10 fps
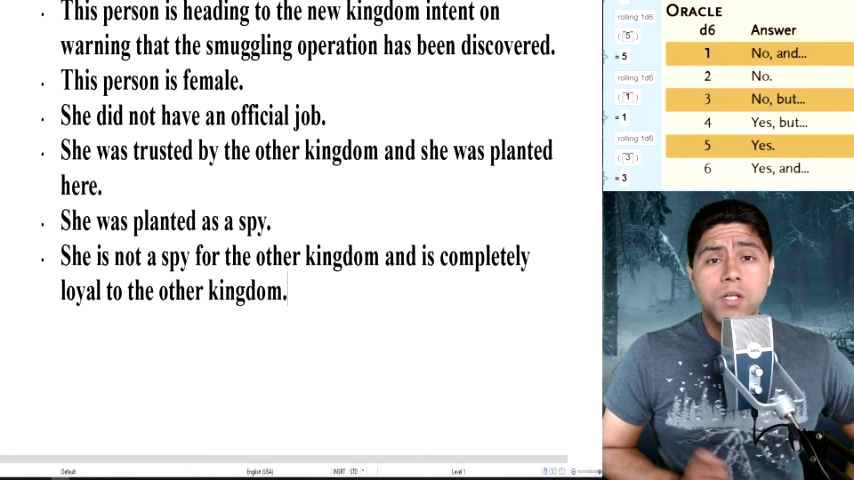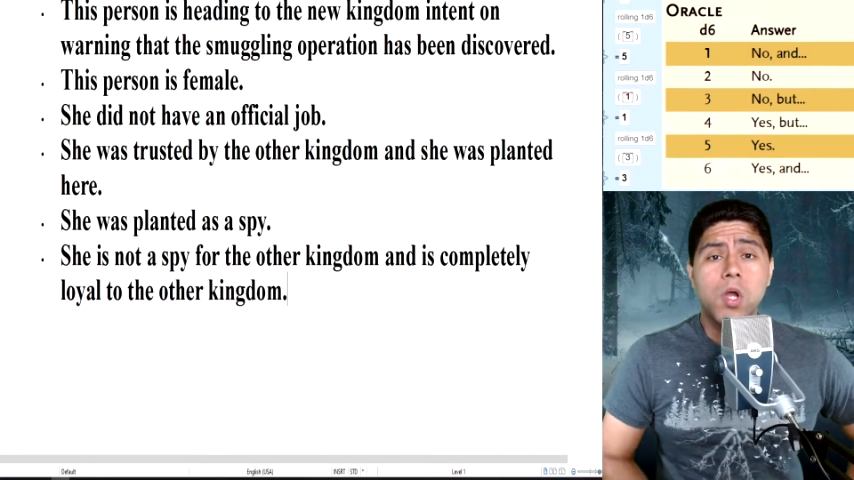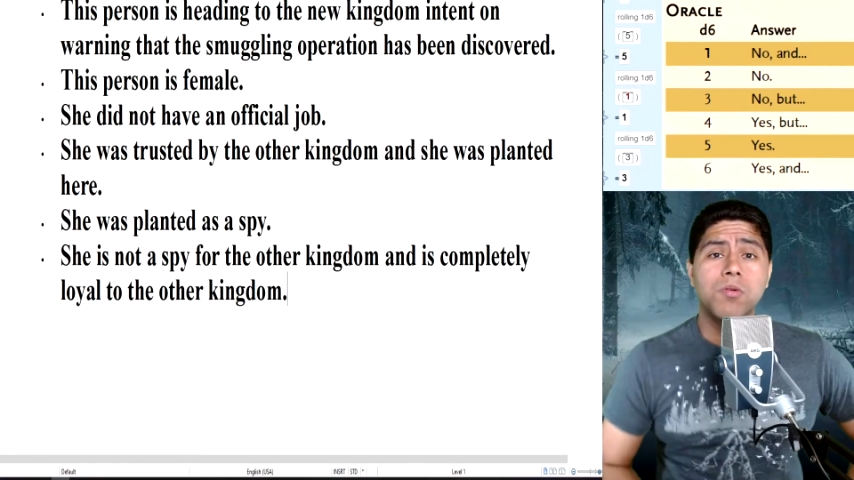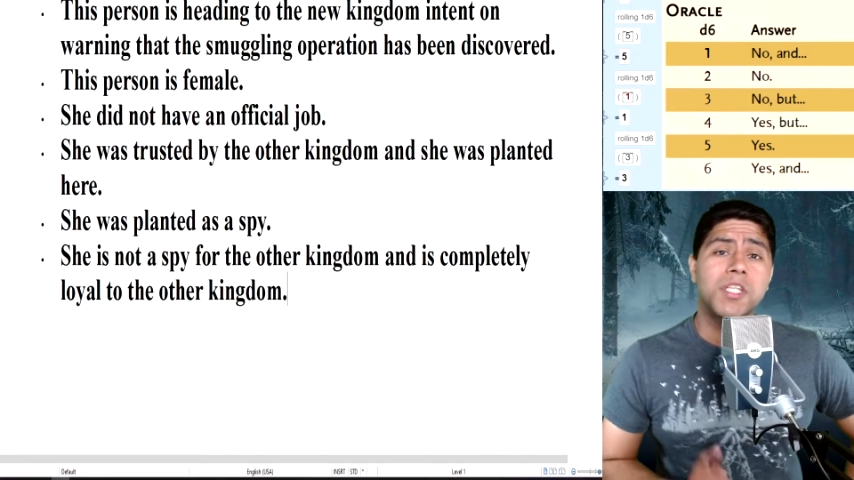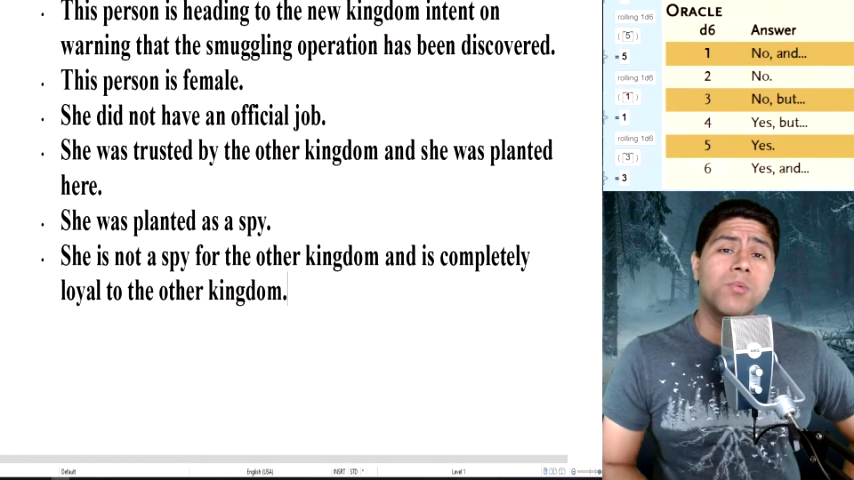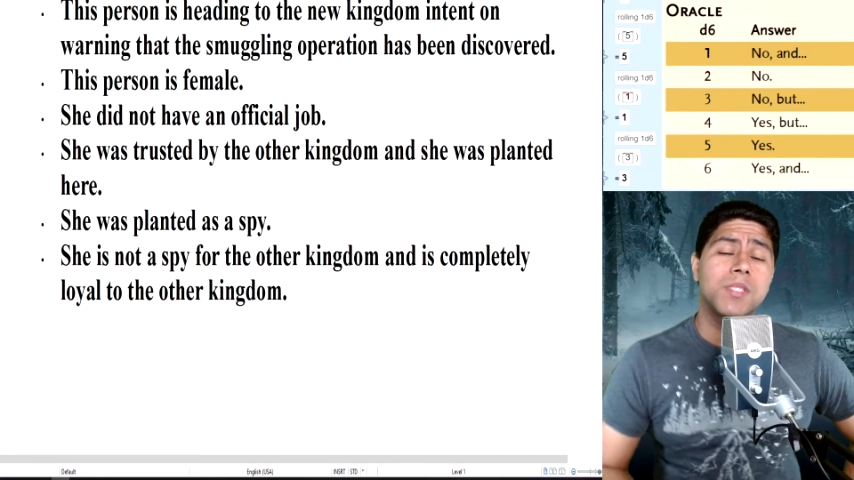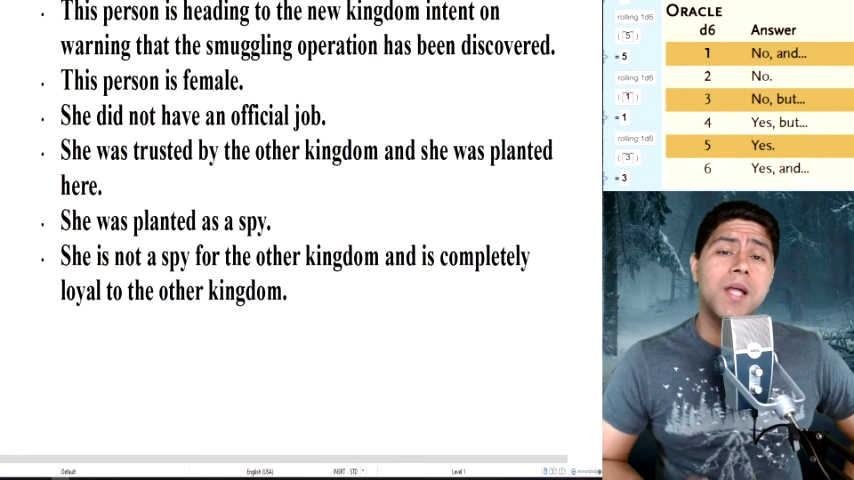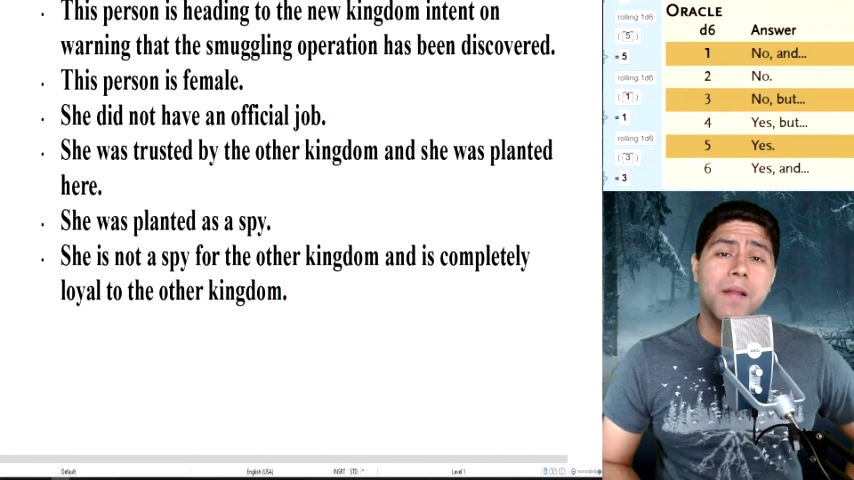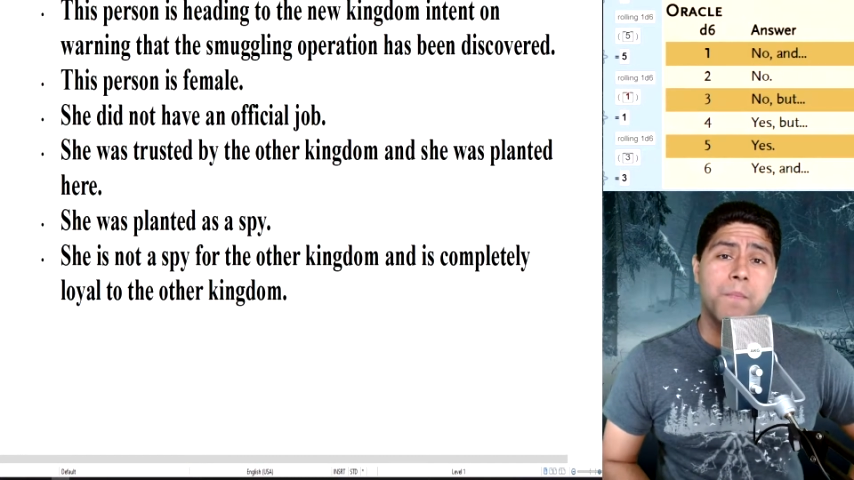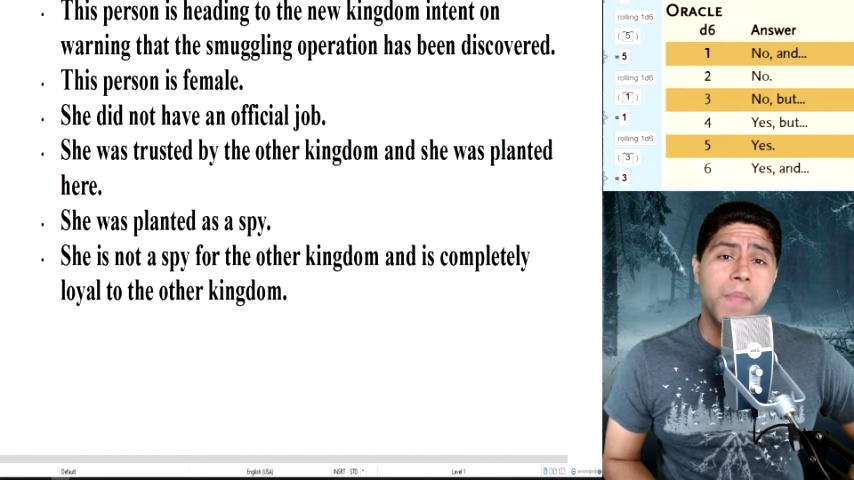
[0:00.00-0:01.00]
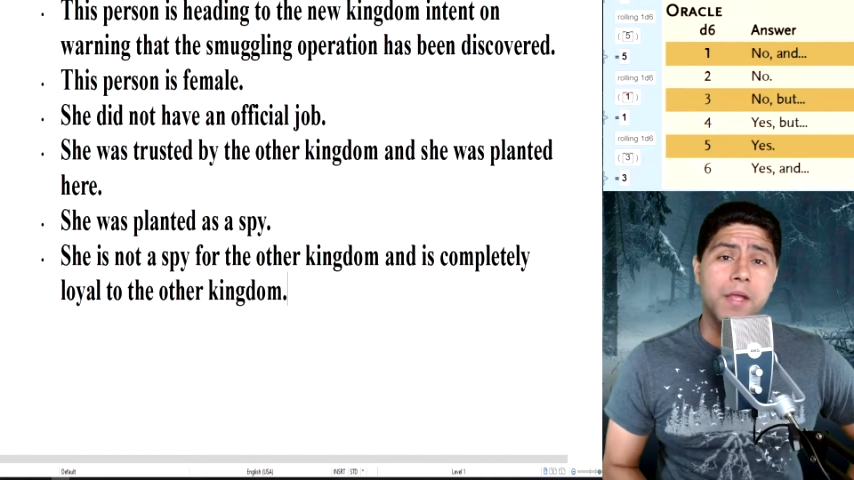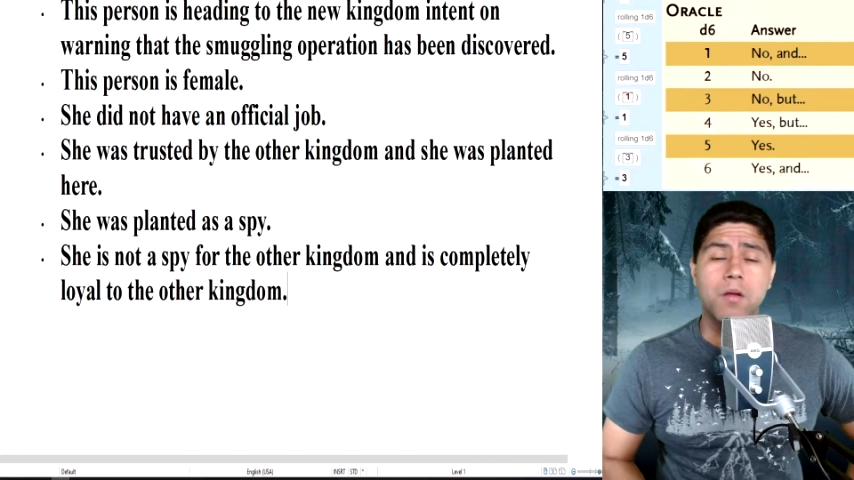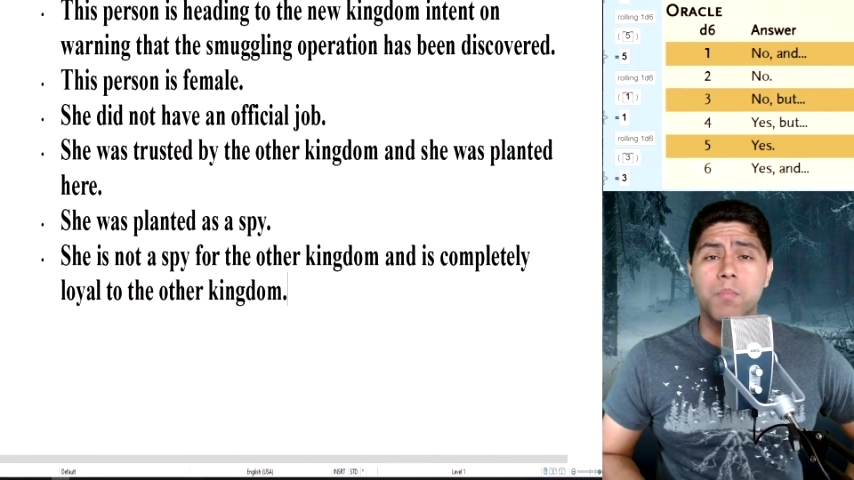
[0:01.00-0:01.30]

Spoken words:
No, she was not a beggar,